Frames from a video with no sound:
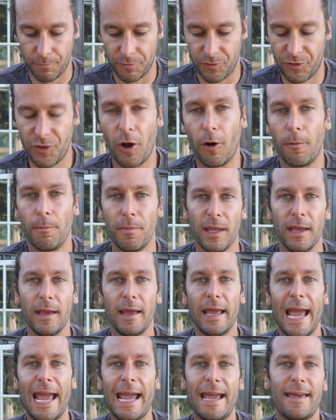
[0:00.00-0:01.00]
So,
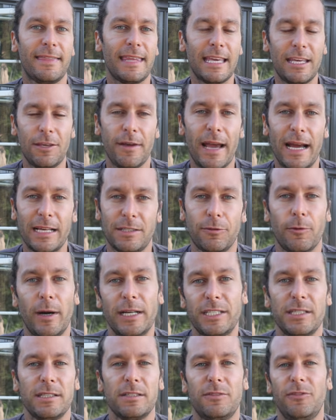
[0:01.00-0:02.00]
hey, thank you guys for
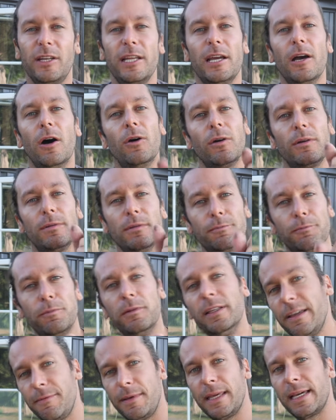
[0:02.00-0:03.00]
watching this video.
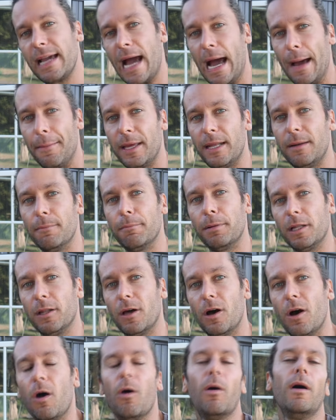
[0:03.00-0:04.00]
Leave me a comment
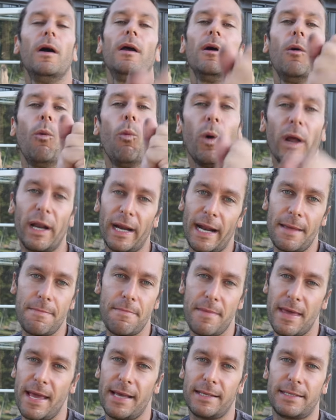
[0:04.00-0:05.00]
below. What did I
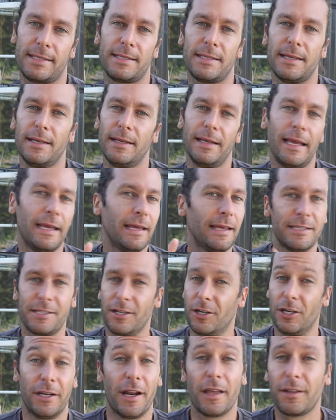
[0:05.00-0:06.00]
miss? Is
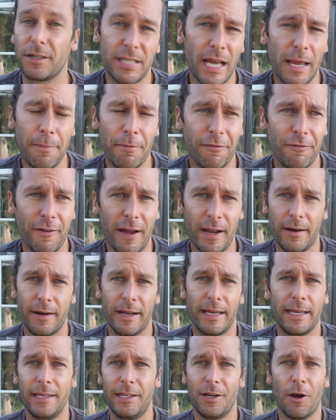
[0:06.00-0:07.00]
there another type of
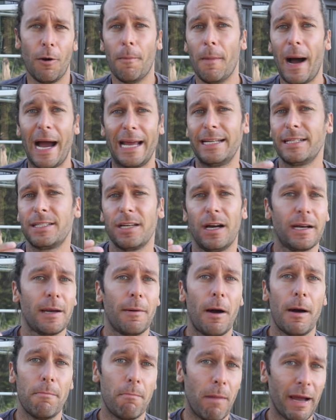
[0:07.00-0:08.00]
firing? You know, I didn't talk
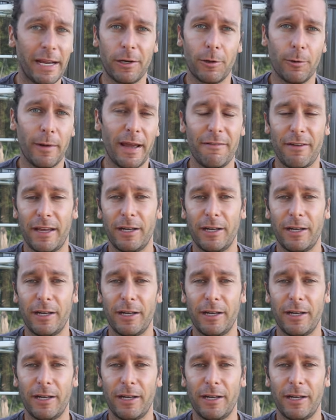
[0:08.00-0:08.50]
about microwave.